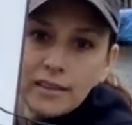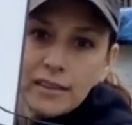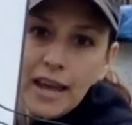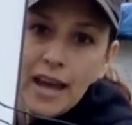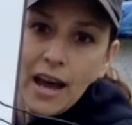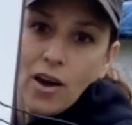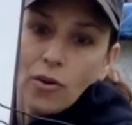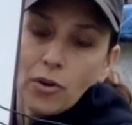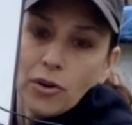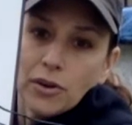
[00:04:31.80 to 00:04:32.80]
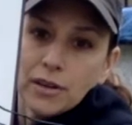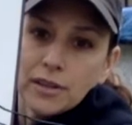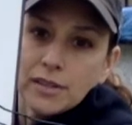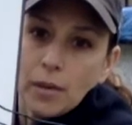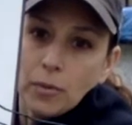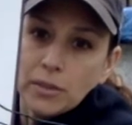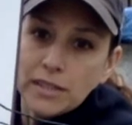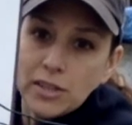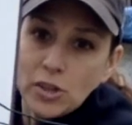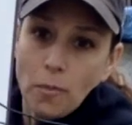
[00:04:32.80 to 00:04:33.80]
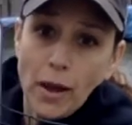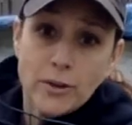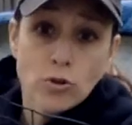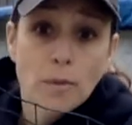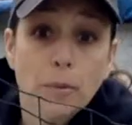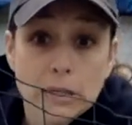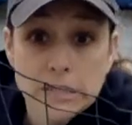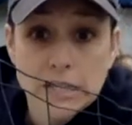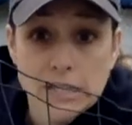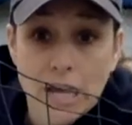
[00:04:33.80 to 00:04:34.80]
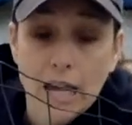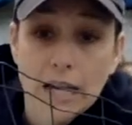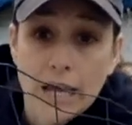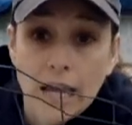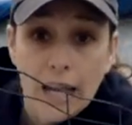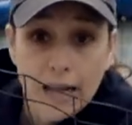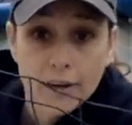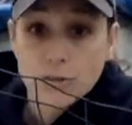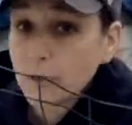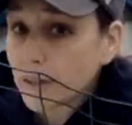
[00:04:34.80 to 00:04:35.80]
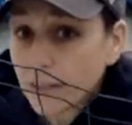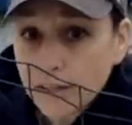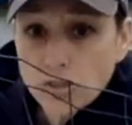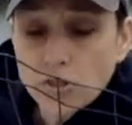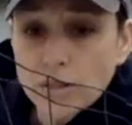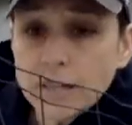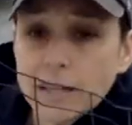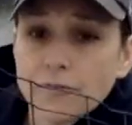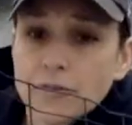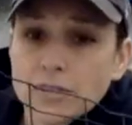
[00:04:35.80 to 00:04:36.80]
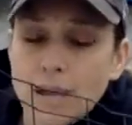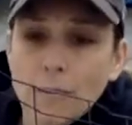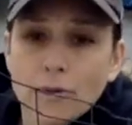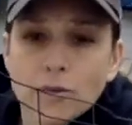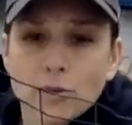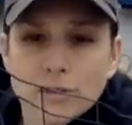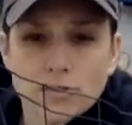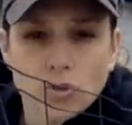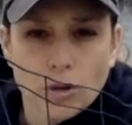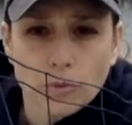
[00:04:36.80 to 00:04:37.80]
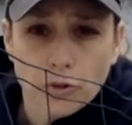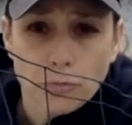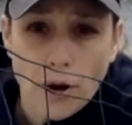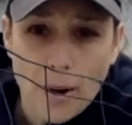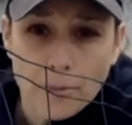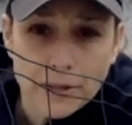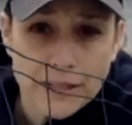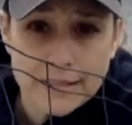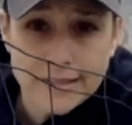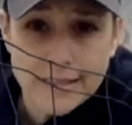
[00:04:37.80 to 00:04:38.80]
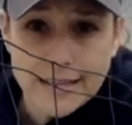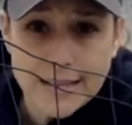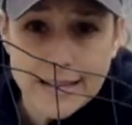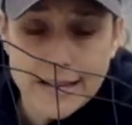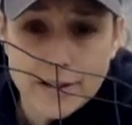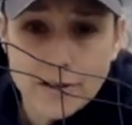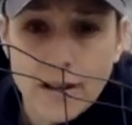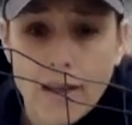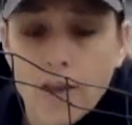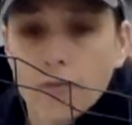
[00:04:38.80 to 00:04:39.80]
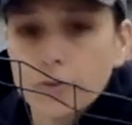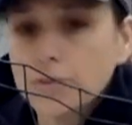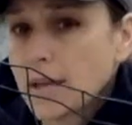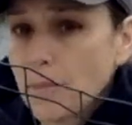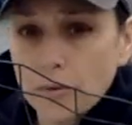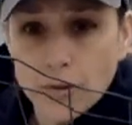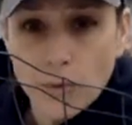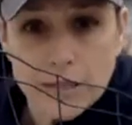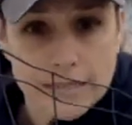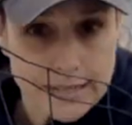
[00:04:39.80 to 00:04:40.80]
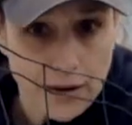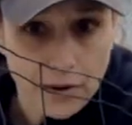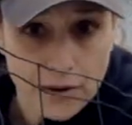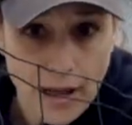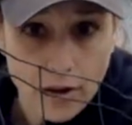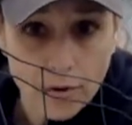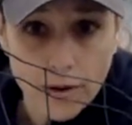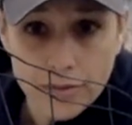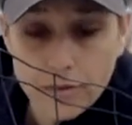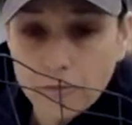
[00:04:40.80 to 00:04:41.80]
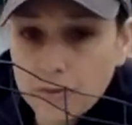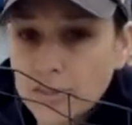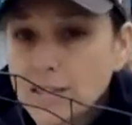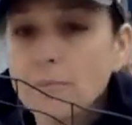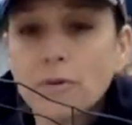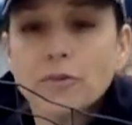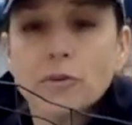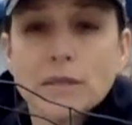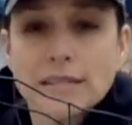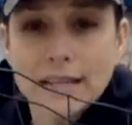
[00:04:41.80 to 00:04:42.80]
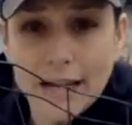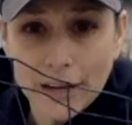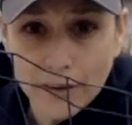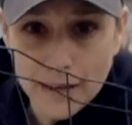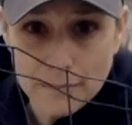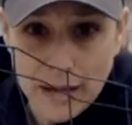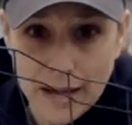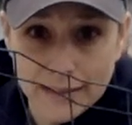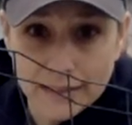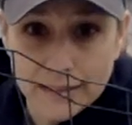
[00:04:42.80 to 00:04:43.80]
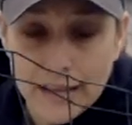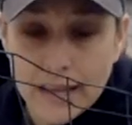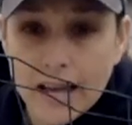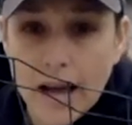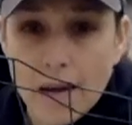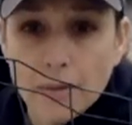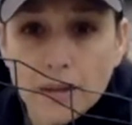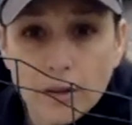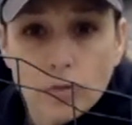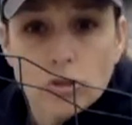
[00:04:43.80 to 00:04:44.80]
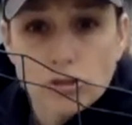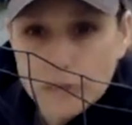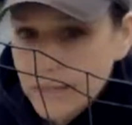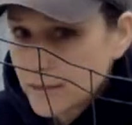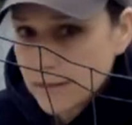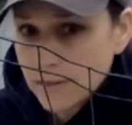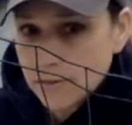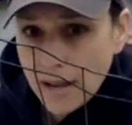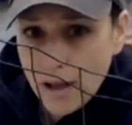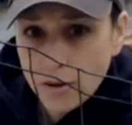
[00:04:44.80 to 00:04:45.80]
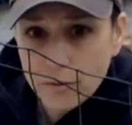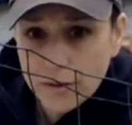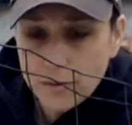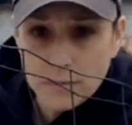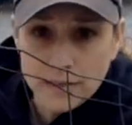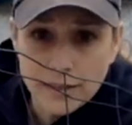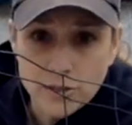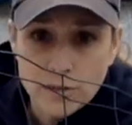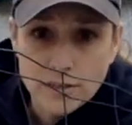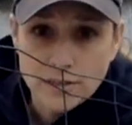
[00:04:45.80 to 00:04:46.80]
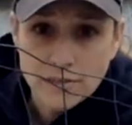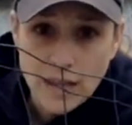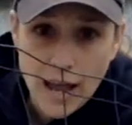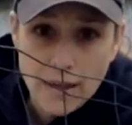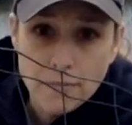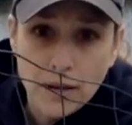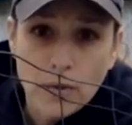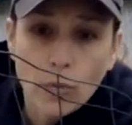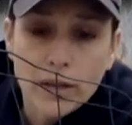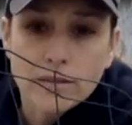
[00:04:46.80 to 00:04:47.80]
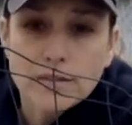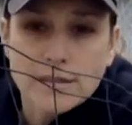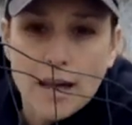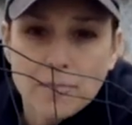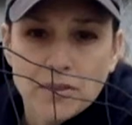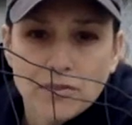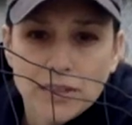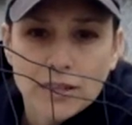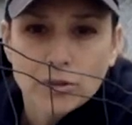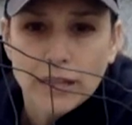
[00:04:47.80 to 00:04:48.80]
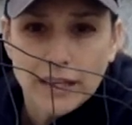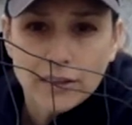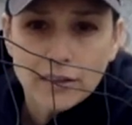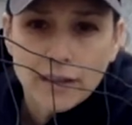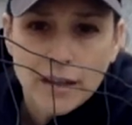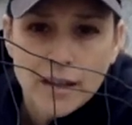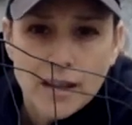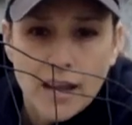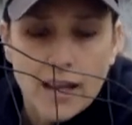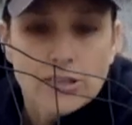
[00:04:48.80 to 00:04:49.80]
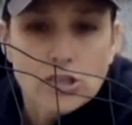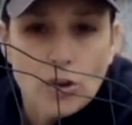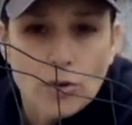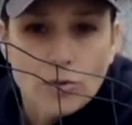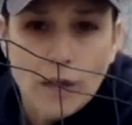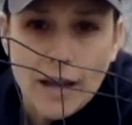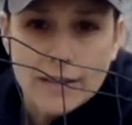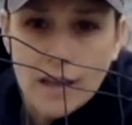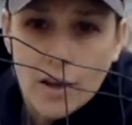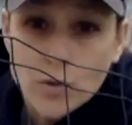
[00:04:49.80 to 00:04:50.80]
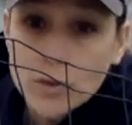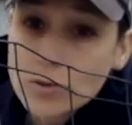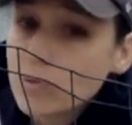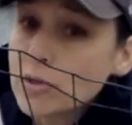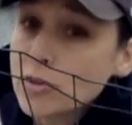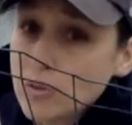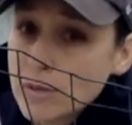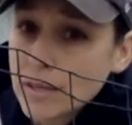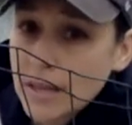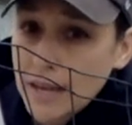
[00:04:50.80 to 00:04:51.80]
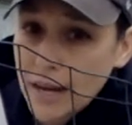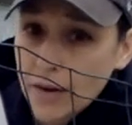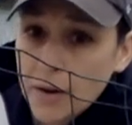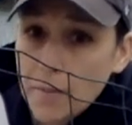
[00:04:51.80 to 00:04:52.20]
Now, double digit by triple digit. Here's where it gets tricky. For some of you, distributive property is the key here. For some of you, it's standard algorithm. For some of you, it's an area model. I'm going to go straight standard algorithm in the interest of time, but I will stop in the video later and show you guys how you can do this using an area